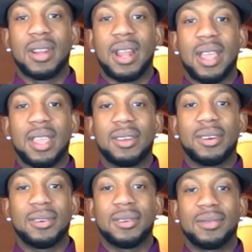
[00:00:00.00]
Like, you
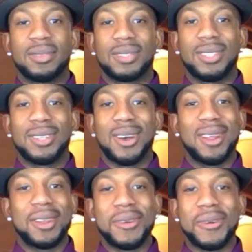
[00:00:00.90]
know, she's all
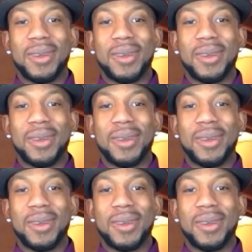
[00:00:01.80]
I know,